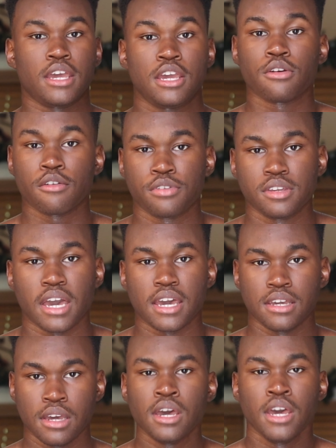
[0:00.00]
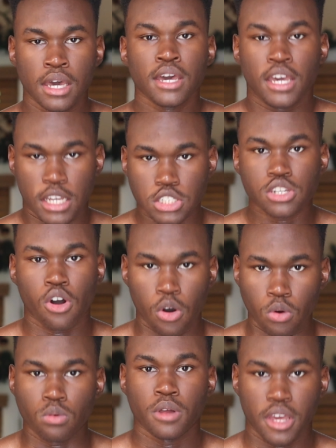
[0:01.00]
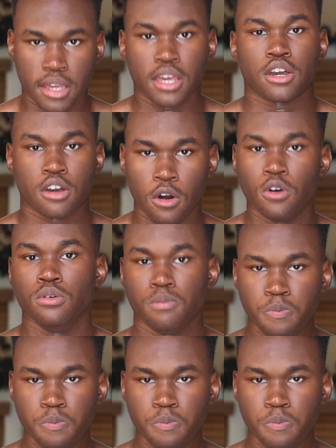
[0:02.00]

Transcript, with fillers: Here in VA, it's cold, it get cold.